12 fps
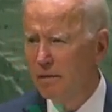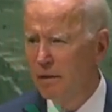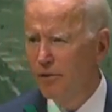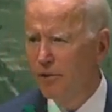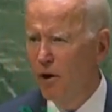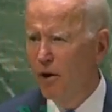
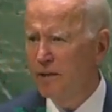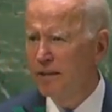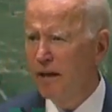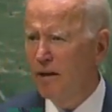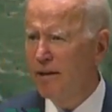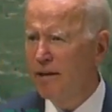
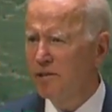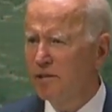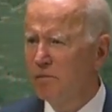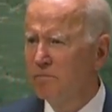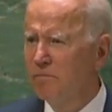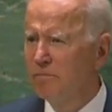
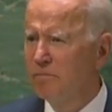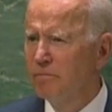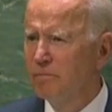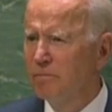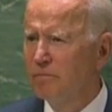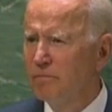Authoritarianism,
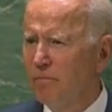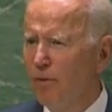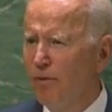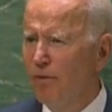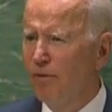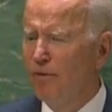
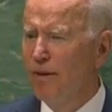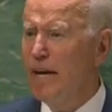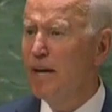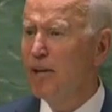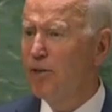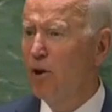
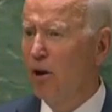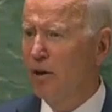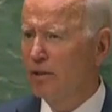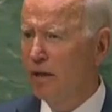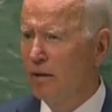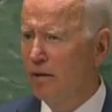the
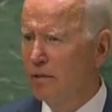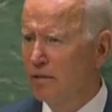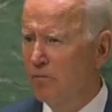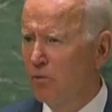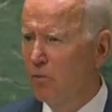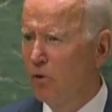authoritarianism
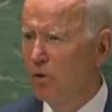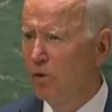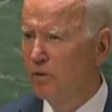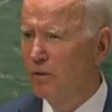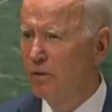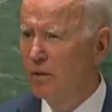of the world,